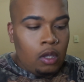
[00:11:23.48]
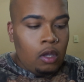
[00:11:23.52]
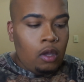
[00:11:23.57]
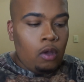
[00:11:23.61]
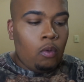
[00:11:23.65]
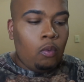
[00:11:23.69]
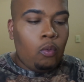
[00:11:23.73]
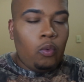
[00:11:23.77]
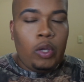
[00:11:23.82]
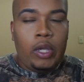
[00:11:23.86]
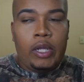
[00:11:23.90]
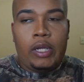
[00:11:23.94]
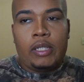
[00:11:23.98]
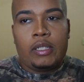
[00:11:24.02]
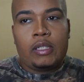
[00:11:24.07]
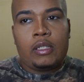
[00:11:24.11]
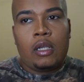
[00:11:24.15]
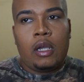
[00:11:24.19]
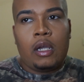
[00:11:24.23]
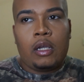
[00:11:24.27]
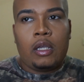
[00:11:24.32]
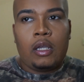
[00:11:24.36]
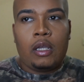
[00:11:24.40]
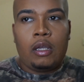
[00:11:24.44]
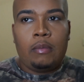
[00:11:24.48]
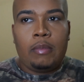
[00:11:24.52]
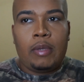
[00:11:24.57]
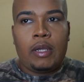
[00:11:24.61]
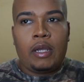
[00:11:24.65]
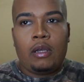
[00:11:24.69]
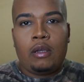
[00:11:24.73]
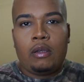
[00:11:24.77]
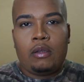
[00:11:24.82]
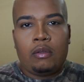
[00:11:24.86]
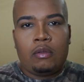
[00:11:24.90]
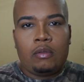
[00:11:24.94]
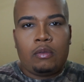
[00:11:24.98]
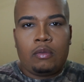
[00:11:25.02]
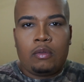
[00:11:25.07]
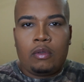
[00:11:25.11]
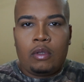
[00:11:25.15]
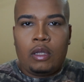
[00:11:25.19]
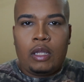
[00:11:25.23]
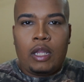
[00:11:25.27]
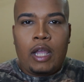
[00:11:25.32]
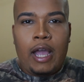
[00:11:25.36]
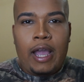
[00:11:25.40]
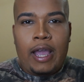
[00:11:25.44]
one is talking about
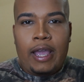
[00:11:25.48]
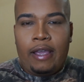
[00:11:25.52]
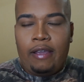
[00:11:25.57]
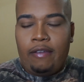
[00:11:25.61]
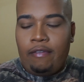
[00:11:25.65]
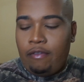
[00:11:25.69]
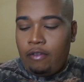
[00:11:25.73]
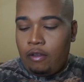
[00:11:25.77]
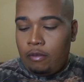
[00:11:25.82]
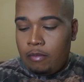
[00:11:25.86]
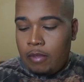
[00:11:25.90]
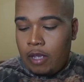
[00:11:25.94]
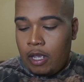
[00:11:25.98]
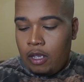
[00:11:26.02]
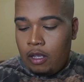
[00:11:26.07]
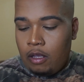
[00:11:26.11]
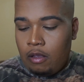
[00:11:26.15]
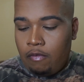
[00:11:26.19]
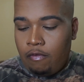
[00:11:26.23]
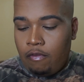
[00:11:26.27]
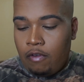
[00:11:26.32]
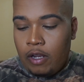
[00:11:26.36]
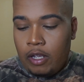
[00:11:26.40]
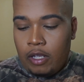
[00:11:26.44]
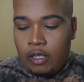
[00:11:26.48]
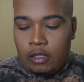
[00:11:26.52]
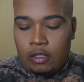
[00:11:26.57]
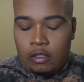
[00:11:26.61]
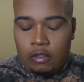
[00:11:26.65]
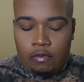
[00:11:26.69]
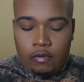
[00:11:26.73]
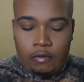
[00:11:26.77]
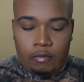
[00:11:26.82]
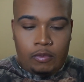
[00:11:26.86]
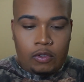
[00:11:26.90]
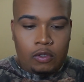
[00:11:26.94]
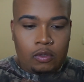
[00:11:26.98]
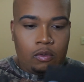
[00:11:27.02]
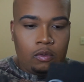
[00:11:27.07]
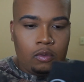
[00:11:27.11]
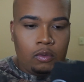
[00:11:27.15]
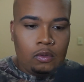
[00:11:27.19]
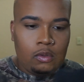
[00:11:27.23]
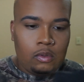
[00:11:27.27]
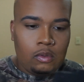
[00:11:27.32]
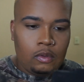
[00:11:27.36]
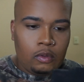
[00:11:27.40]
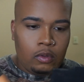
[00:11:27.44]
life with my friends from
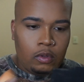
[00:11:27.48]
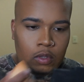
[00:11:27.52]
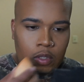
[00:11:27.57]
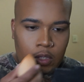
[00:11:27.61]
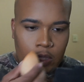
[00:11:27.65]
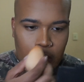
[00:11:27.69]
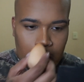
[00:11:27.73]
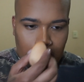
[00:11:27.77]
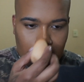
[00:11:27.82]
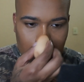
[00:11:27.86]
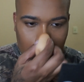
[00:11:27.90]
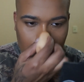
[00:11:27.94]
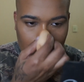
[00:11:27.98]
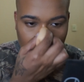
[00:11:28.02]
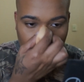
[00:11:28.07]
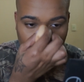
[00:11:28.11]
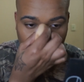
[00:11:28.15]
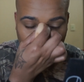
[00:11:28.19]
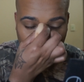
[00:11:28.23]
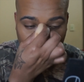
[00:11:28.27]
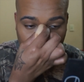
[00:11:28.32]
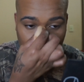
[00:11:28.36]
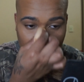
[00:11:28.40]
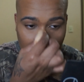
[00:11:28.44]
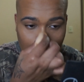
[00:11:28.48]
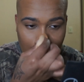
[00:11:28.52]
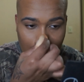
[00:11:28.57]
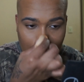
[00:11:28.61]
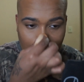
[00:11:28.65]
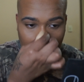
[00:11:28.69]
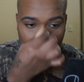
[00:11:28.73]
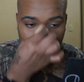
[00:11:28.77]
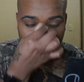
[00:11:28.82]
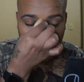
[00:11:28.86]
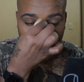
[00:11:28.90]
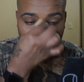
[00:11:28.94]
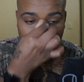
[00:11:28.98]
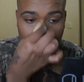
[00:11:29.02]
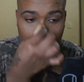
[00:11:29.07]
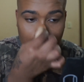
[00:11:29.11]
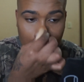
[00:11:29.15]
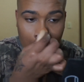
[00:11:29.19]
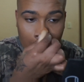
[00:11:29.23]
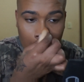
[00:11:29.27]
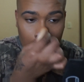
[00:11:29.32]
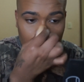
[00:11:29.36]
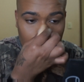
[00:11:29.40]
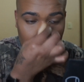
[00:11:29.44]
school, and then
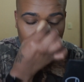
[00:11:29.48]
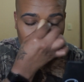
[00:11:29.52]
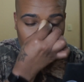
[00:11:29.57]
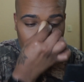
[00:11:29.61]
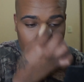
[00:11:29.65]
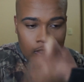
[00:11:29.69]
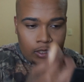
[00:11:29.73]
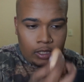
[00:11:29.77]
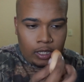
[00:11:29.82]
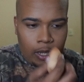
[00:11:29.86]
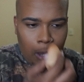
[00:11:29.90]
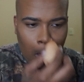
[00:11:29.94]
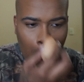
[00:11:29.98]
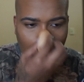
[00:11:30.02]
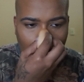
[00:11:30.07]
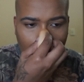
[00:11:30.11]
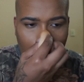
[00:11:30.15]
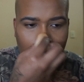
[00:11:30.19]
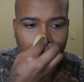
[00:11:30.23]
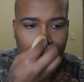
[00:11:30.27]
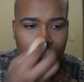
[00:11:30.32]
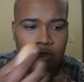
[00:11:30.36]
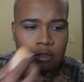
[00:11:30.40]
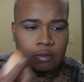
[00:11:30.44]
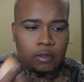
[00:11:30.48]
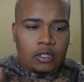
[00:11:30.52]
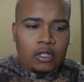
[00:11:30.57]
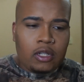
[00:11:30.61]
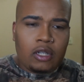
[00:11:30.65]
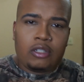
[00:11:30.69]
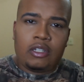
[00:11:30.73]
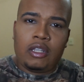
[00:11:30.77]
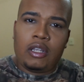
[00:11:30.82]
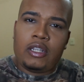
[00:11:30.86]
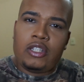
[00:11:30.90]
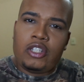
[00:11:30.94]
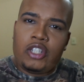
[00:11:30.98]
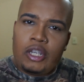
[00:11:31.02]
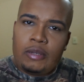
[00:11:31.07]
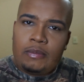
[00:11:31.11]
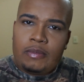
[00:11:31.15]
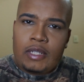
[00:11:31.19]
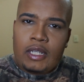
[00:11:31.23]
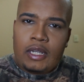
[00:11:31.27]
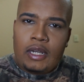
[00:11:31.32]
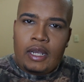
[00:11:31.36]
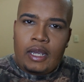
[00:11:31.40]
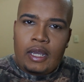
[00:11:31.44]
what is that? I was supposed to go to the gym
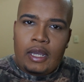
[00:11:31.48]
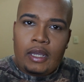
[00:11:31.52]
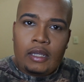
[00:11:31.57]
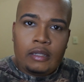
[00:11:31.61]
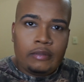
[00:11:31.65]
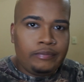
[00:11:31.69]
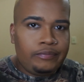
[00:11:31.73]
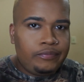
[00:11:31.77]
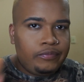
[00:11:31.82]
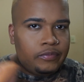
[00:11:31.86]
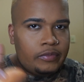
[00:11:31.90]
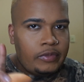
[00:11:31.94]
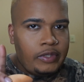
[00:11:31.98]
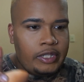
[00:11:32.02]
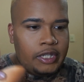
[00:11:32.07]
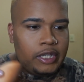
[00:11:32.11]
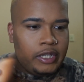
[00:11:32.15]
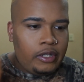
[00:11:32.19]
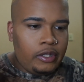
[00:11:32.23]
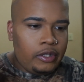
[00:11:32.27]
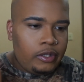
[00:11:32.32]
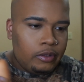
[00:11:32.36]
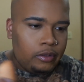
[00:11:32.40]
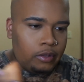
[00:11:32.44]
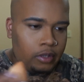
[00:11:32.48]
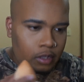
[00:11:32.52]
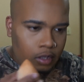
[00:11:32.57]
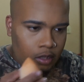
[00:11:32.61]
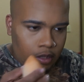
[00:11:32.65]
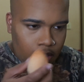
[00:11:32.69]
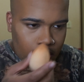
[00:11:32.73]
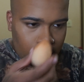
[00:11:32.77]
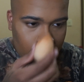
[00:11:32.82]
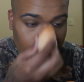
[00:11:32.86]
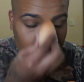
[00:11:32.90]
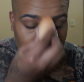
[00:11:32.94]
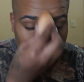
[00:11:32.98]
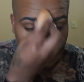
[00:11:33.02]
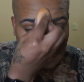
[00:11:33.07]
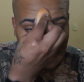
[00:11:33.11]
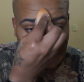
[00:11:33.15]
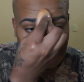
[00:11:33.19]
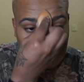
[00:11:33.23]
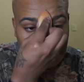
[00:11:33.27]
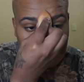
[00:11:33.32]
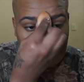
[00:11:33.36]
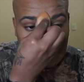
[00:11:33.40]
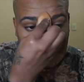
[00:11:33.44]
today, didn't do that.
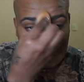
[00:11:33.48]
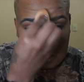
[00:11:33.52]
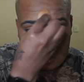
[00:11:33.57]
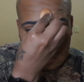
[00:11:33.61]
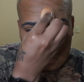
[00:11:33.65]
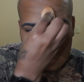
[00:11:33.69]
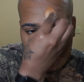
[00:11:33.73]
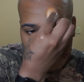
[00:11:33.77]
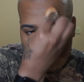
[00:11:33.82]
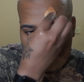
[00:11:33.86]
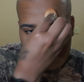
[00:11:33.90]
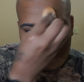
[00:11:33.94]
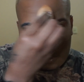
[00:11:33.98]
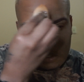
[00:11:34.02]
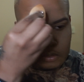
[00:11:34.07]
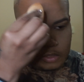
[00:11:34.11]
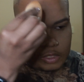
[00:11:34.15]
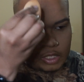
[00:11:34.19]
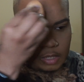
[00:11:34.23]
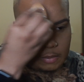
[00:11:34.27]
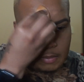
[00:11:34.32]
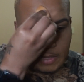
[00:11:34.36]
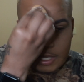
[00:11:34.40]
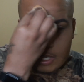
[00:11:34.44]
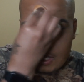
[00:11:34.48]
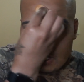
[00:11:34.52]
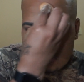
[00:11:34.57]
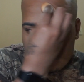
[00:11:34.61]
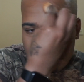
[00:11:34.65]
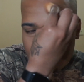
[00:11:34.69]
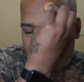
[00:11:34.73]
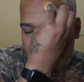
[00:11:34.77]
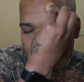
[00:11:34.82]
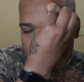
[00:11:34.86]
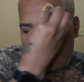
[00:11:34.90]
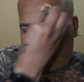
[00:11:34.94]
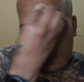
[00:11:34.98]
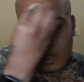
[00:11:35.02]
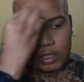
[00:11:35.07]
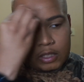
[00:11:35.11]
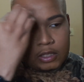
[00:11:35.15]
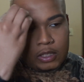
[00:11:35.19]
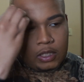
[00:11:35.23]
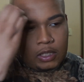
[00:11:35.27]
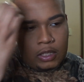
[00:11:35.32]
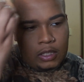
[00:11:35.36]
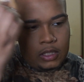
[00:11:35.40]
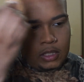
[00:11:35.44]
Don't tell my cousin because
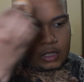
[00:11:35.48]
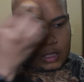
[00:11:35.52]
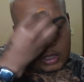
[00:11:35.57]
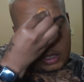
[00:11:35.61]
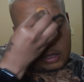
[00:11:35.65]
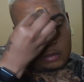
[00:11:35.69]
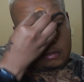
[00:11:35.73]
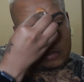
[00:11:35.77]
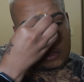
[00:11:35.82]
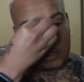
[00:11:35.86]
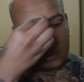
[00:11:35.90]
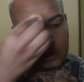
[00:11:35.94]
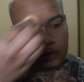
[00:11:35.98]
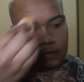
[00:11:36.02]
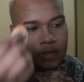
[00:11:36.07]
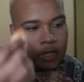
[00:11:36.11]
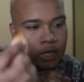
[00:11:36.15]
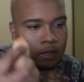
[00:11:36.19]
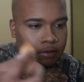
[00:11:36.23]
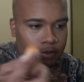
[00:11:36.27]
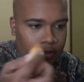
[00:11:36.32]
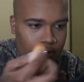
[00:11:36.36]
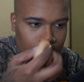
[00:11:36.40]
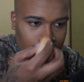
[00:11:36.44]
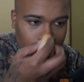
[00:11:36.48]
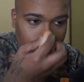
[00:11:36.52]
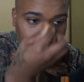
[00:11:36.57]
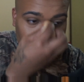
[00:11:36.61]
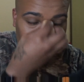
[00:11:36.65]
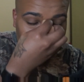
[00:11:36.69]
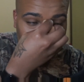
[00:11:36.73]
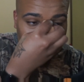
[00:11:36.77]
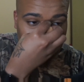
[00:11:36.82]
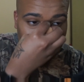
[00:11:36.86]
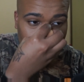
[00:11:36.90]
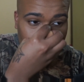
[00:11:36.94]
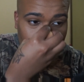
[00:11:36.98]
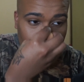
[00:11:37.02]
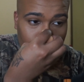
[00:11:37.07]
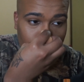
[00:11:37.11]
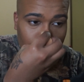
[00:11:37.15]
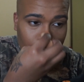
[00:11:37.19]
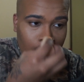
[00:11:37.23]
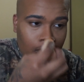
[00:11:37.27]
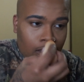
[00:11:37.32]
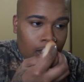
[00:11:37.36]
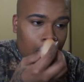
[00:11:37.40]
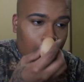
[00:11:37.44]
he didn't believe that I was gonna go to the
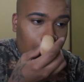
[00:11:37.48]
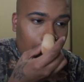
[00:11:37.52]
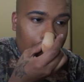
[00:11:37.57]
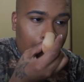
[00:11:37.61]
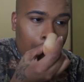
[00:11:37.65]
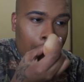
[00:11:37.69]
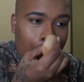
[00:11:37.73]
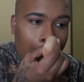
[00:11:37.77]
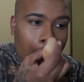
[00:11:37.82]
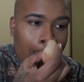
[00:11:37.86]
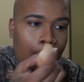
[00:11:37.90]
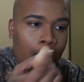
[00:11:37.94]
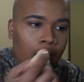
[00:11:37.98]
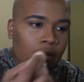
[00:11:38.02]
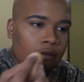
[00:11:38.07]
beginning, but